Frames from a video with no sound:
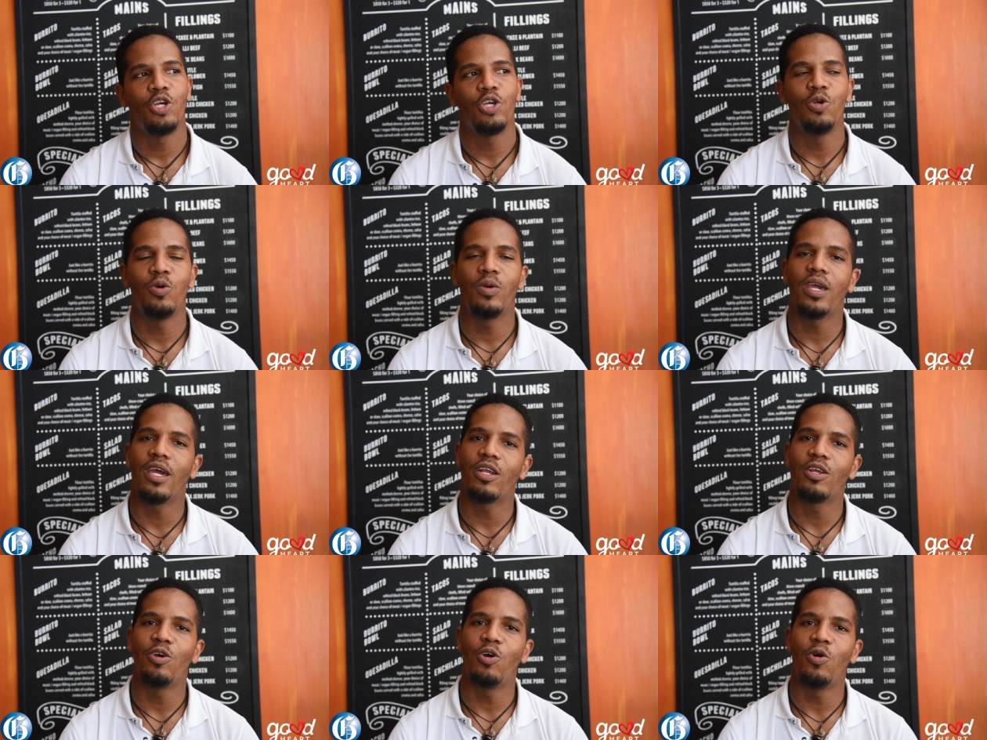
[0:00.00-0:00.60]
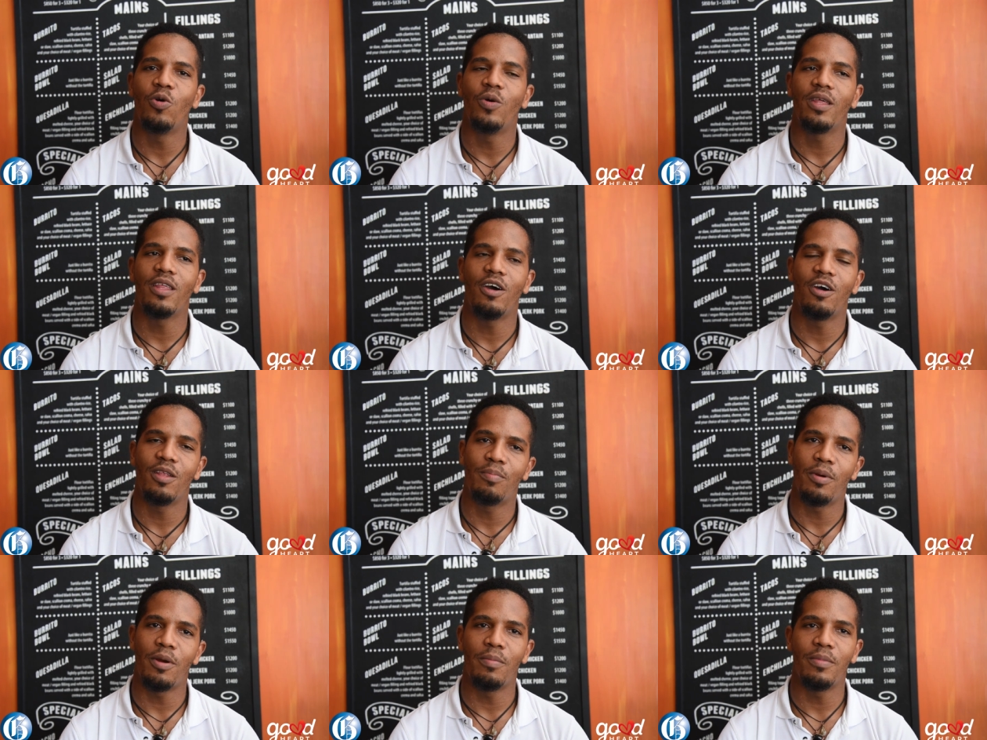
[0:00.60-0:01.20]
you can go without
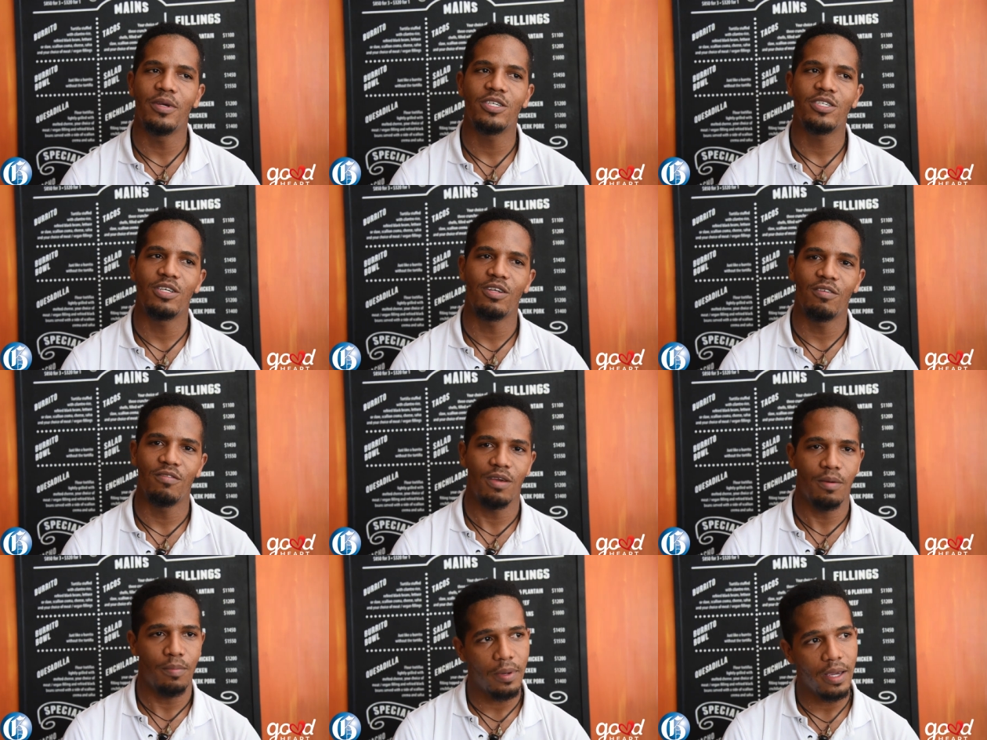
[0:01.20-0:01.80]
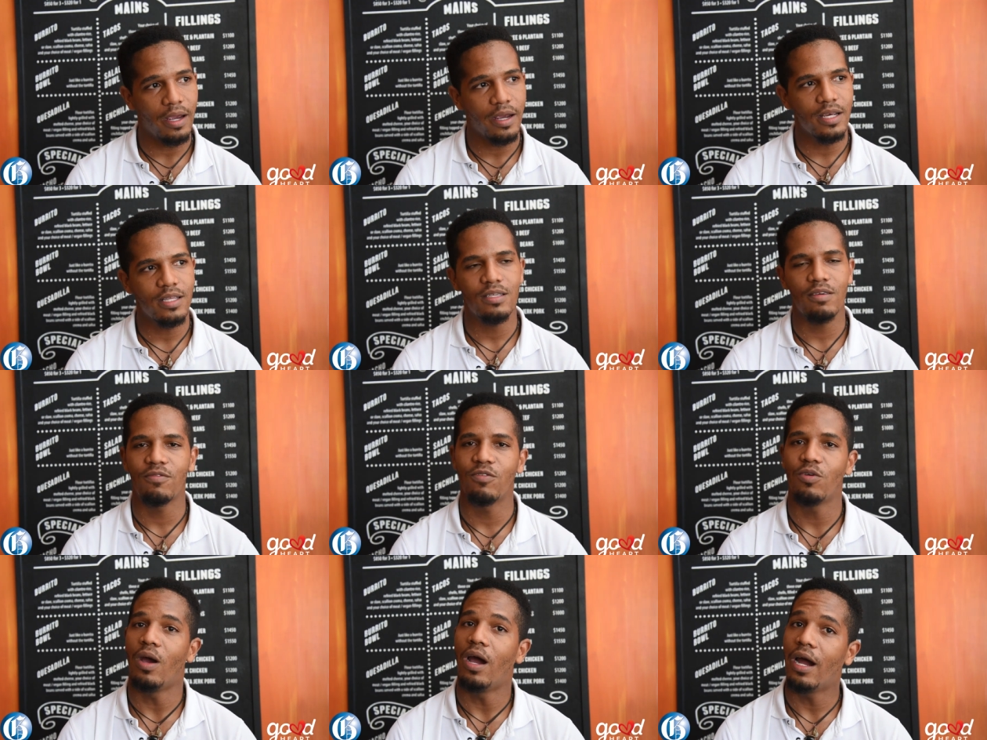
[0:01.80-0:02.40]
the permission of your parents.
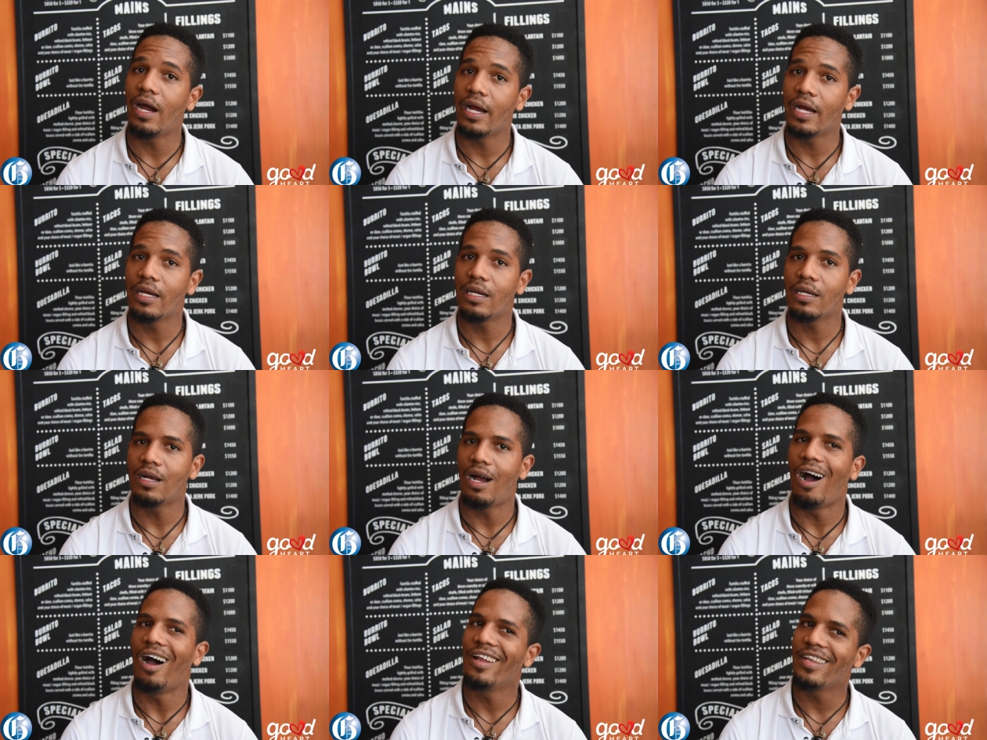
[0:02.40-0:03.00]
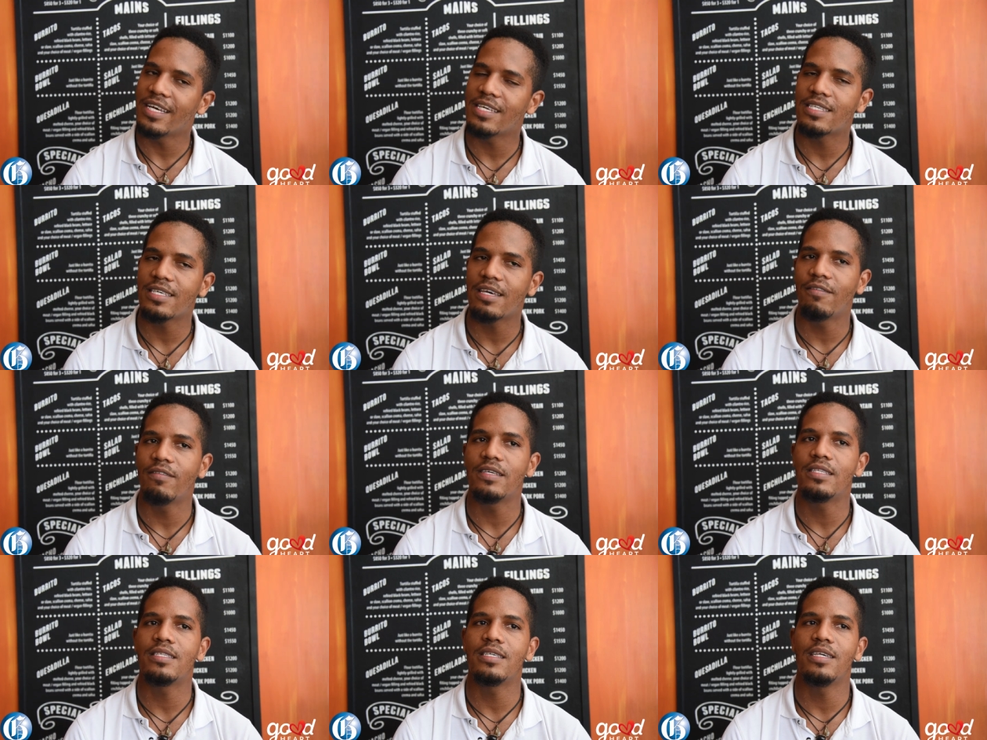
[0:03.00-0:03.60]
If you are under
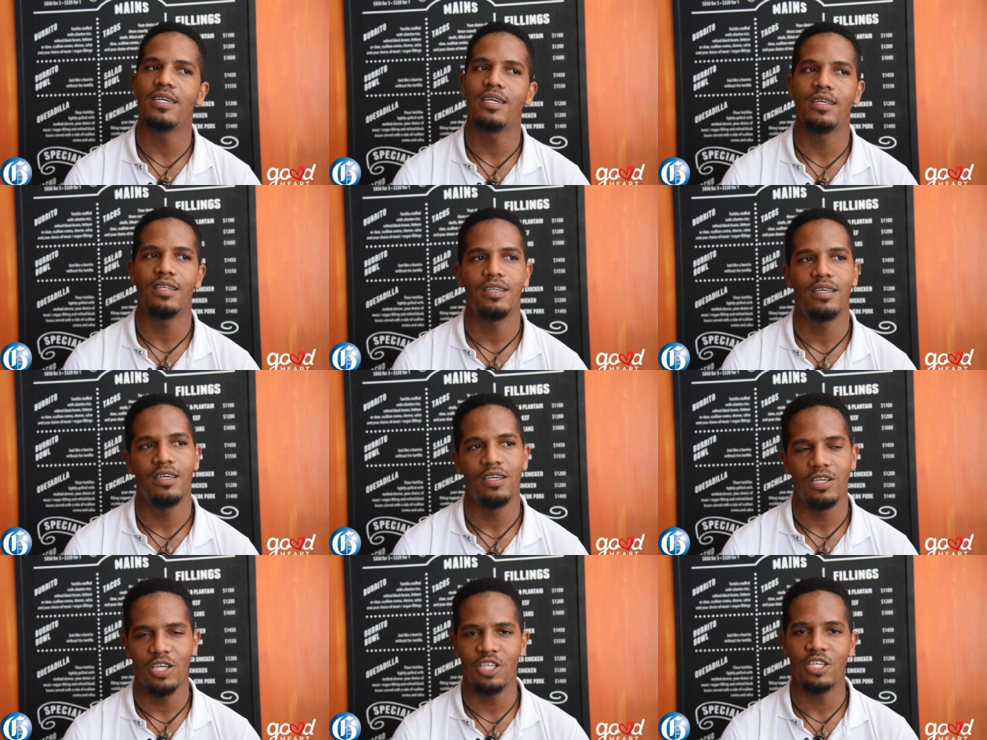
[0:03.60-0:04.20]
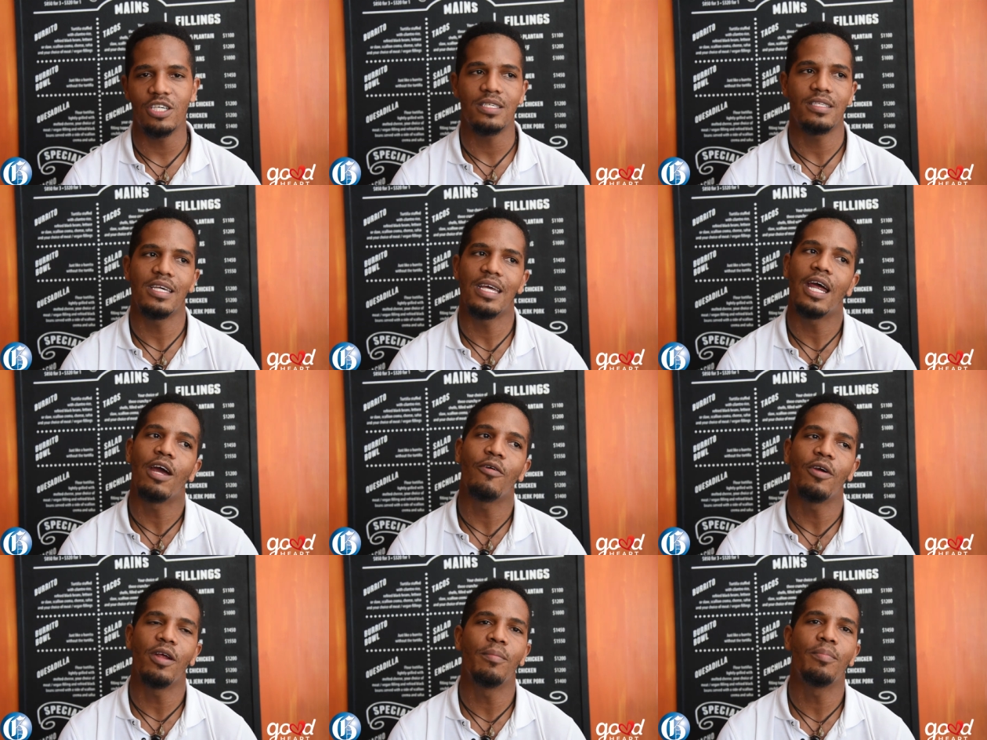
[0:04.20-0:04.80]
17, you just need
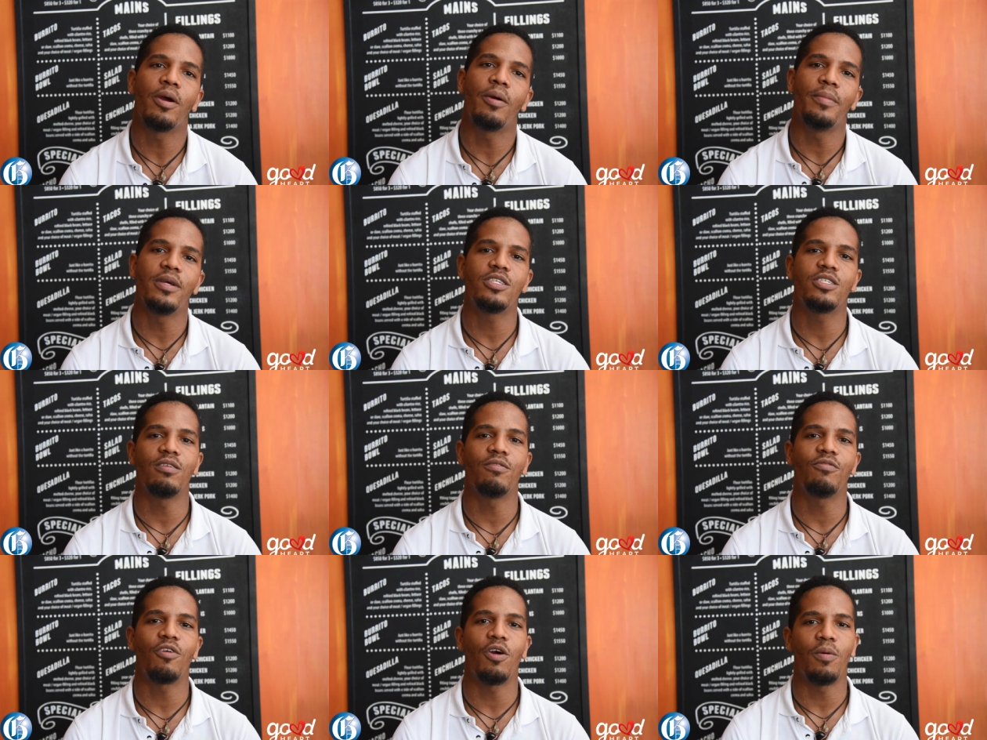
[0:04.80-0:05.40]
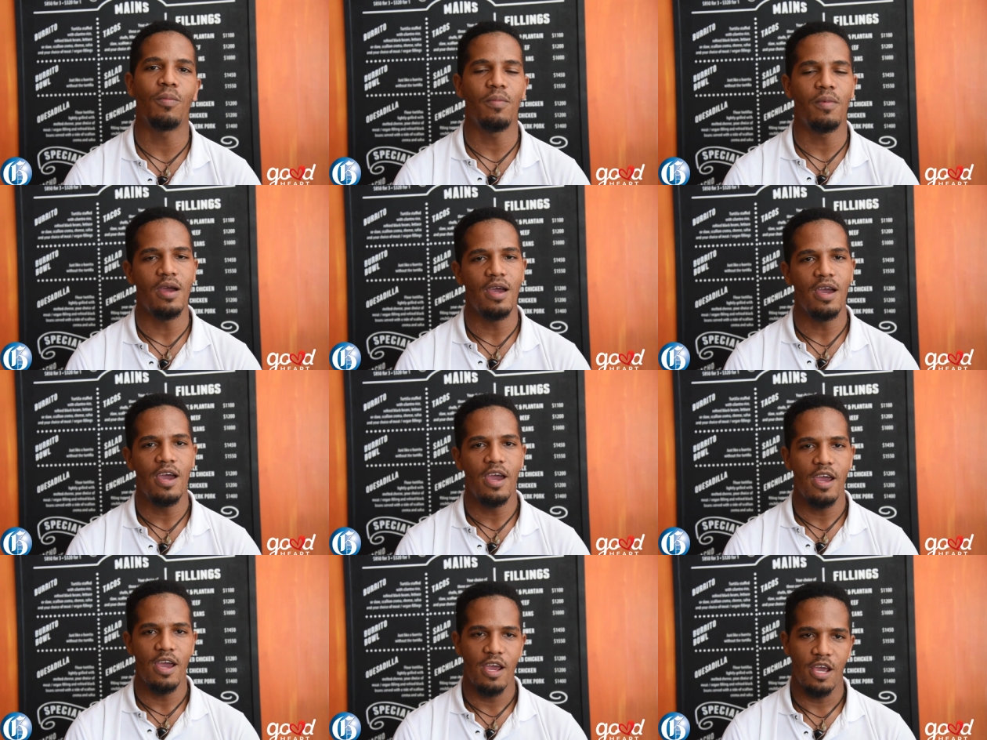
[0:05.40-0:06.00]
a written permission from
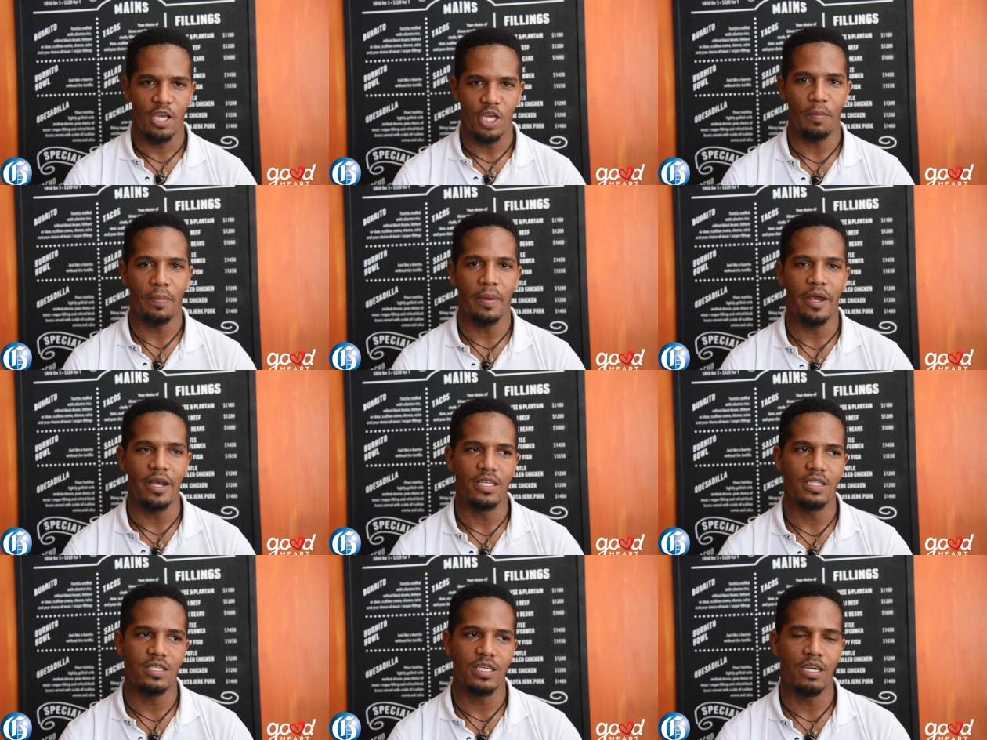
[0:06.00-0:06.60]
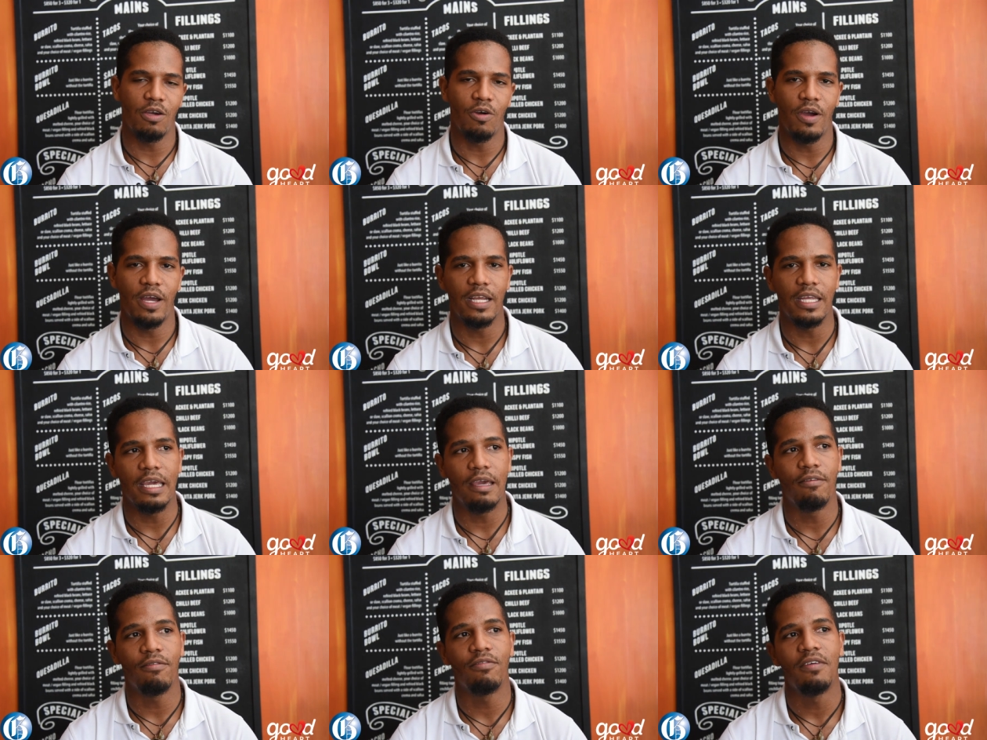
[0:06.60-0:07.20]
your parents to go and
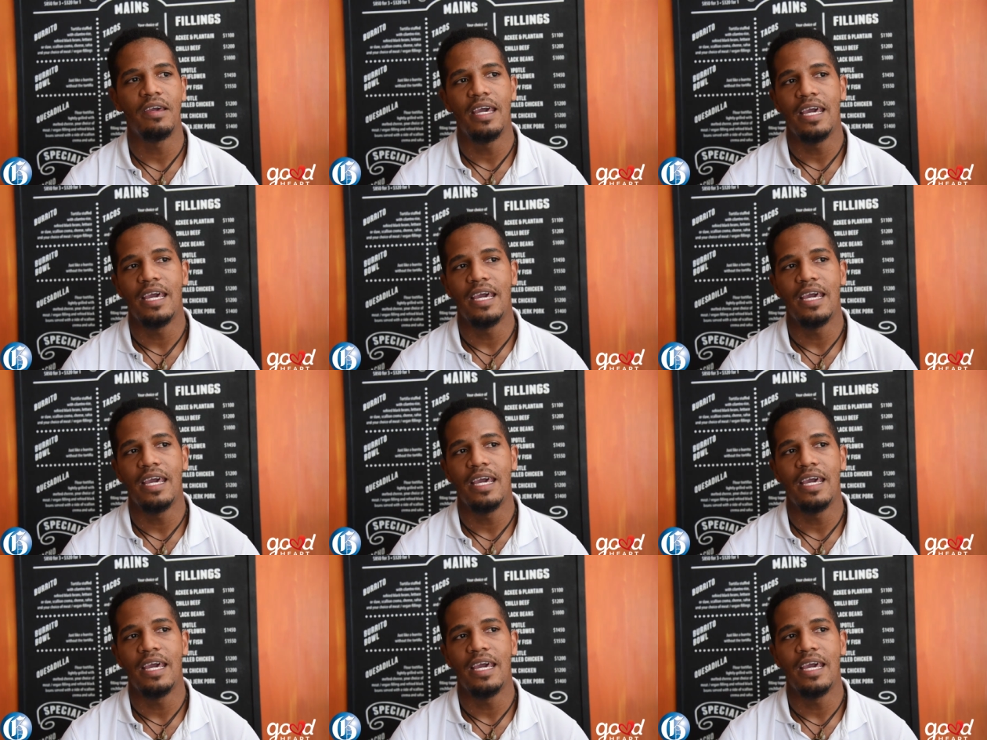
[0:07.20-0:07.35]
give.